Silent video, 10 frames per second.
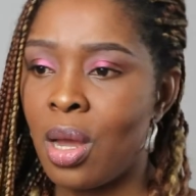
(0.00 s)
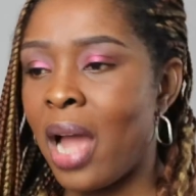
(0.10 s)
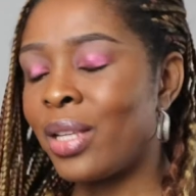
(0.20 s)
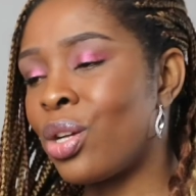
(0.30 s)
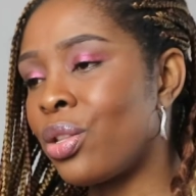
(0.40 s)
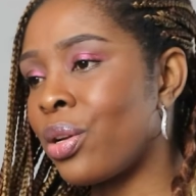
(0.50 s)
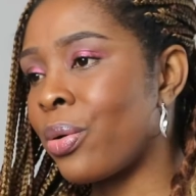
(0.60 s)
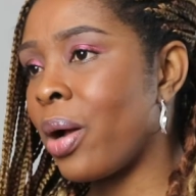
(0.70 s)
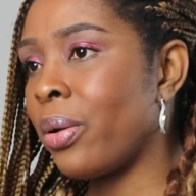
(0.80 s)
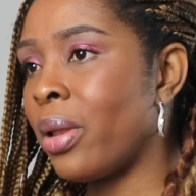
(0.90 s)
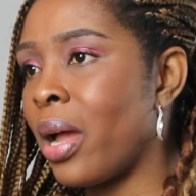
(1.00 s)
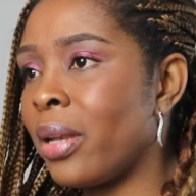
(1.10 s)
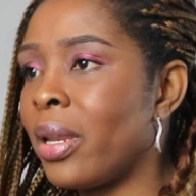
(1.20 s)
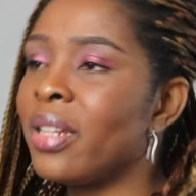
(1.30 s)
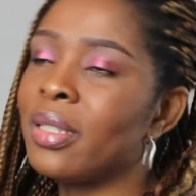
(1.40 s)
I turned around,
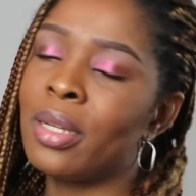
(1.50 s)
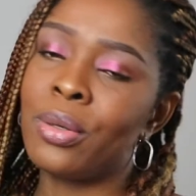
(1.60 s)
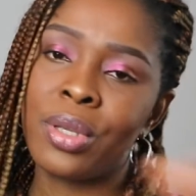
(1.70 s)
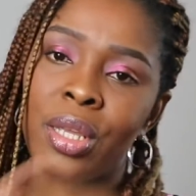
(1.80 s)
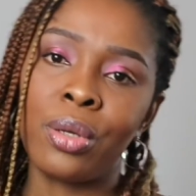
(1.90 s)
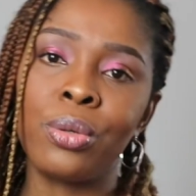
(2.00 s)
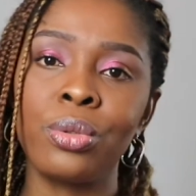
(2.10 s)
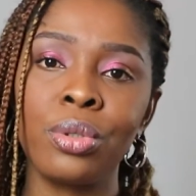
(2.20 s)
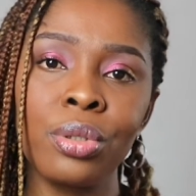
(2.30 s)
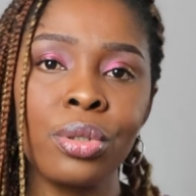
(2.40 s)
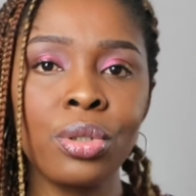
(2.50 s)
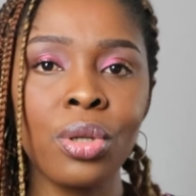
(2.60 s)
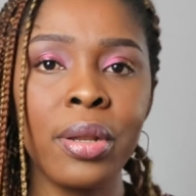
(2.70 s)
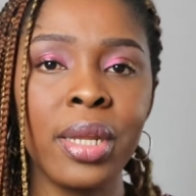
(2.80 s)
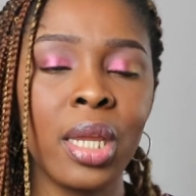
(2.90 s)
and then he said, okay, good,
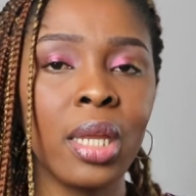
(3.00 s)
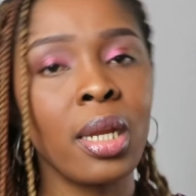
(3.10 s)
turn again.